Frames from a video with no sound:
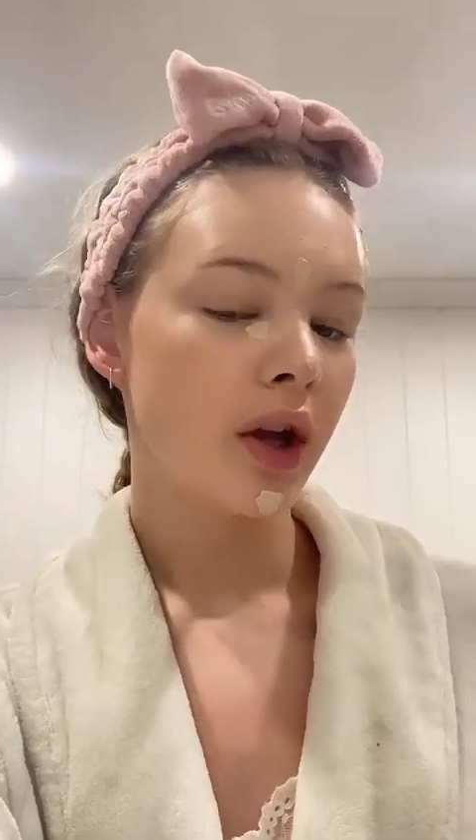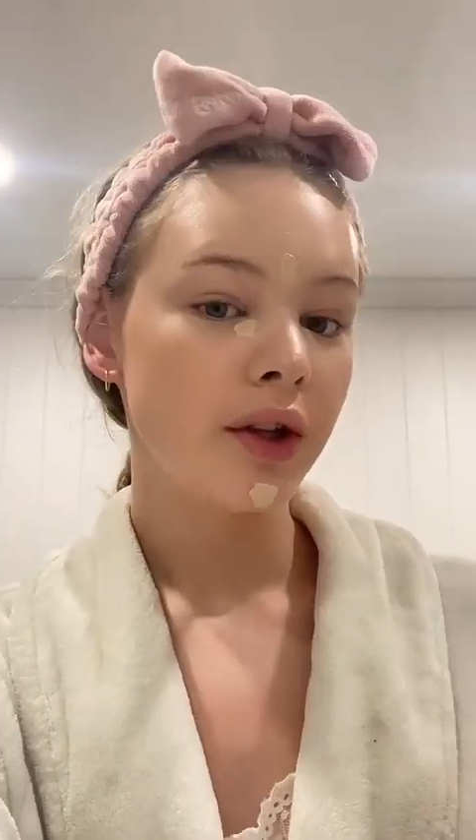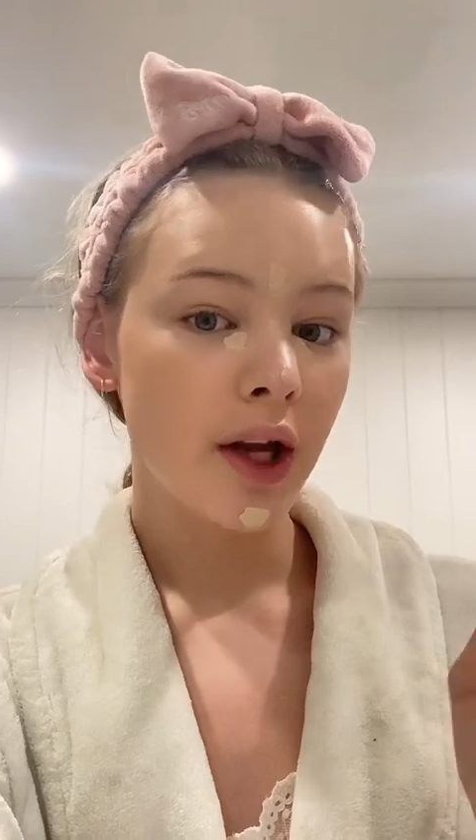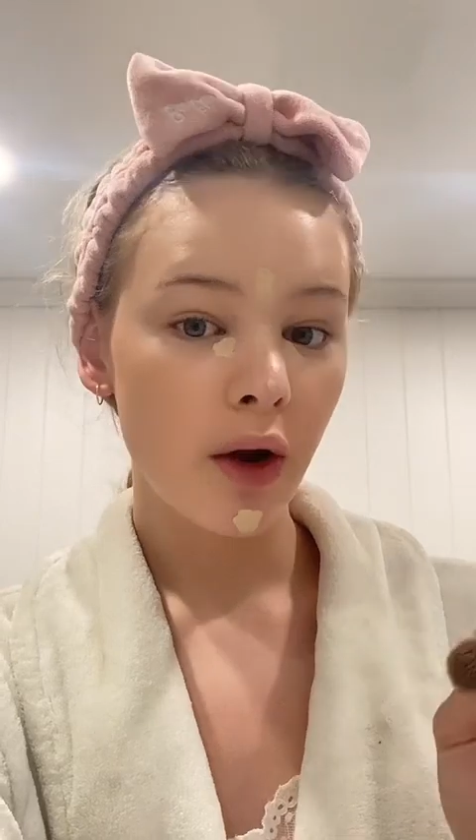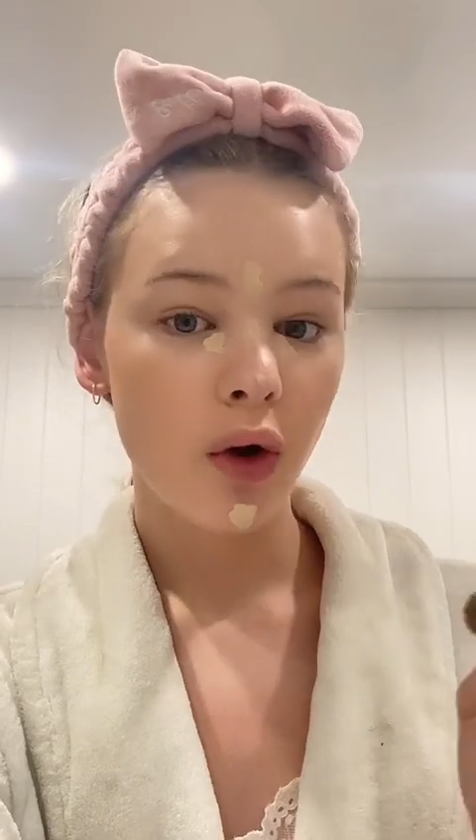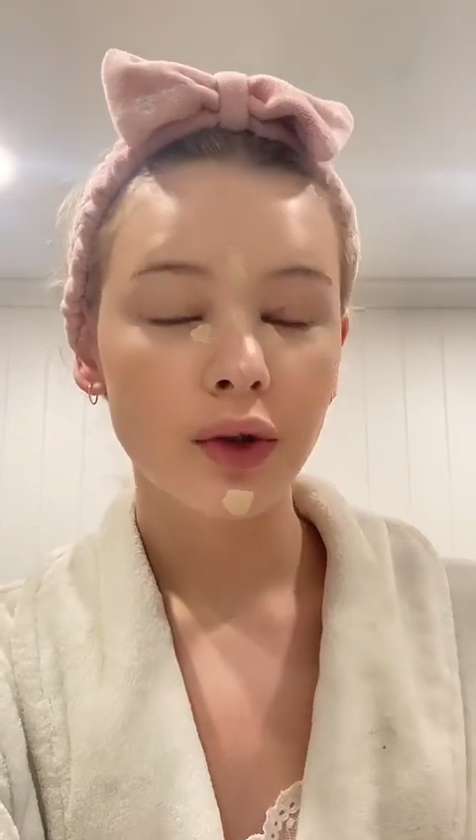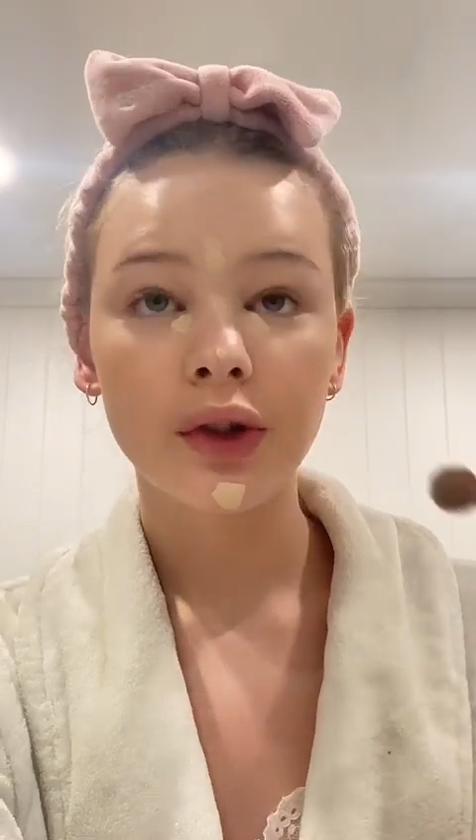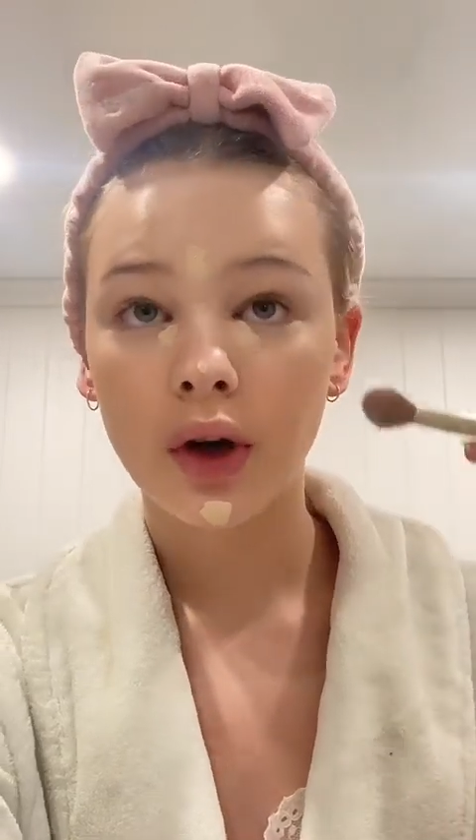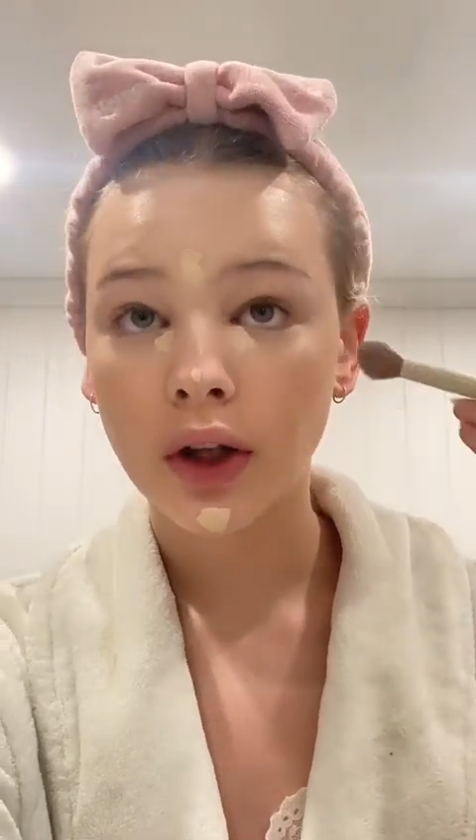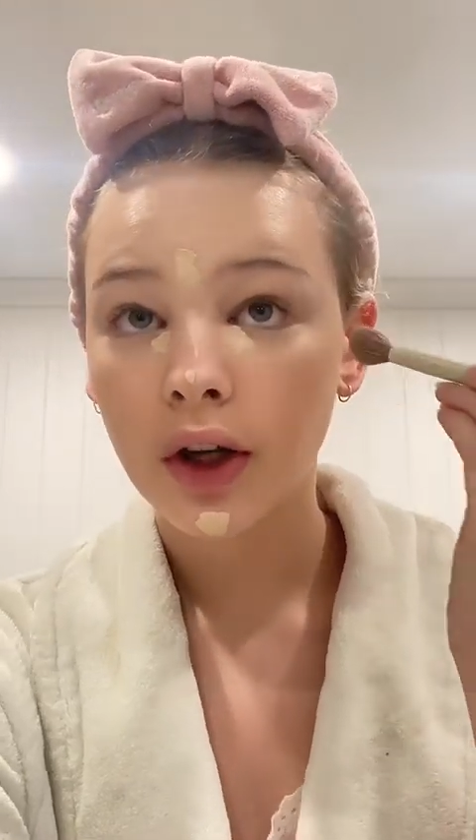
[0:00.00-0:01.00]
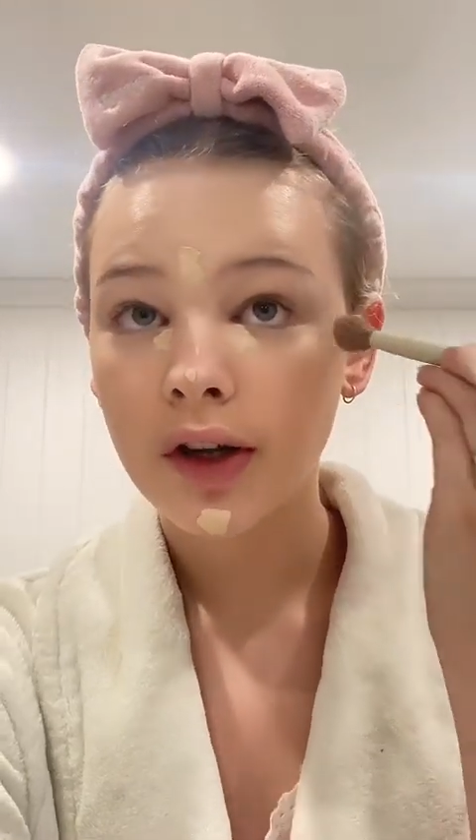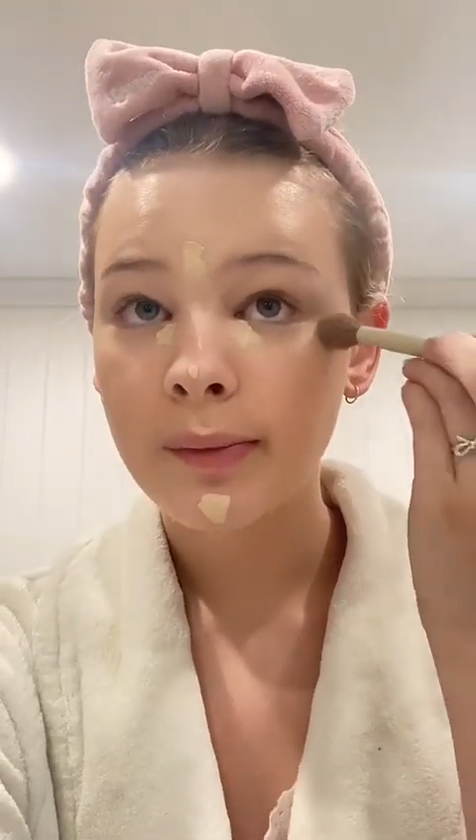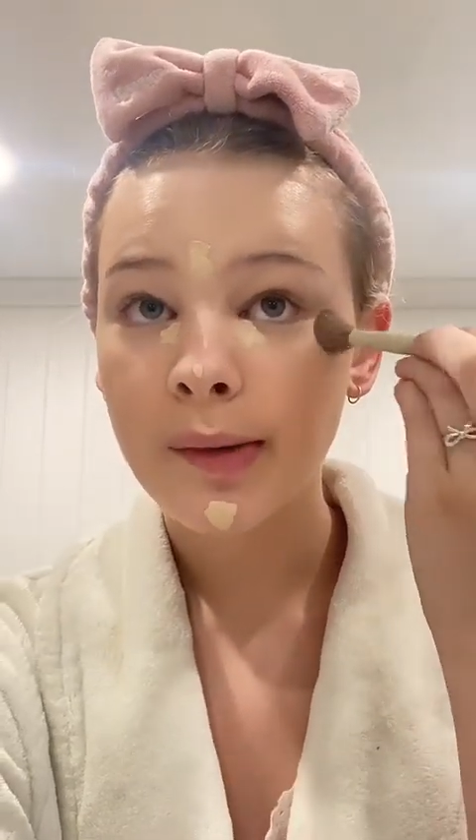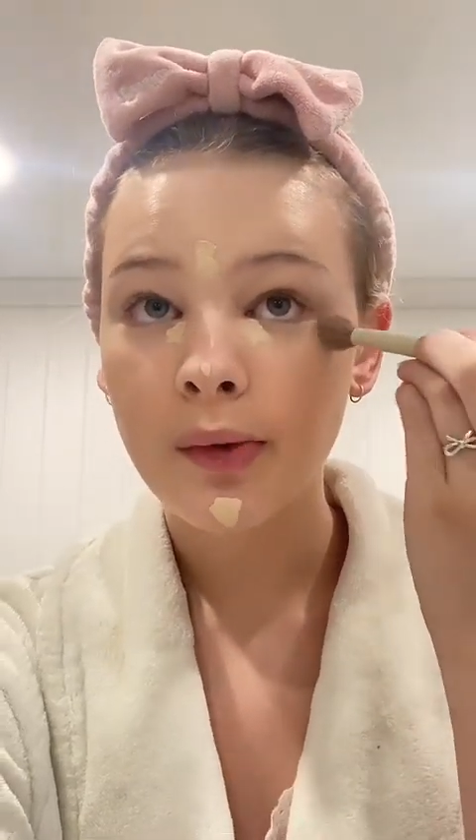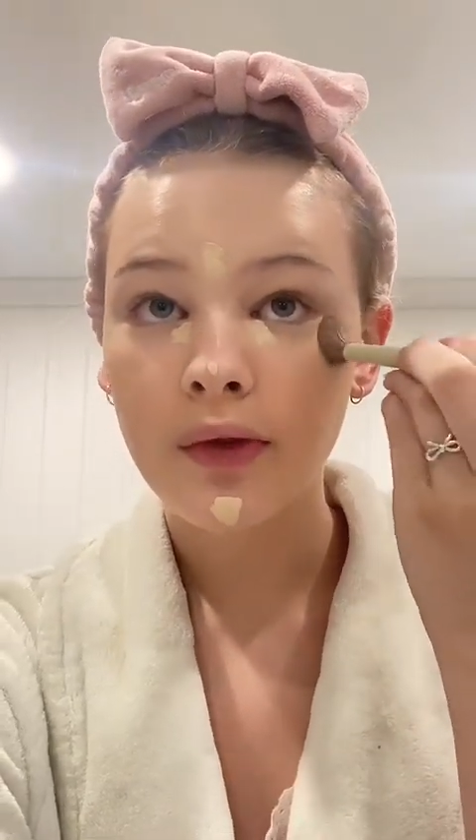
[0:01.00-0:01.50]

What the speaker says: Now also, a lot of people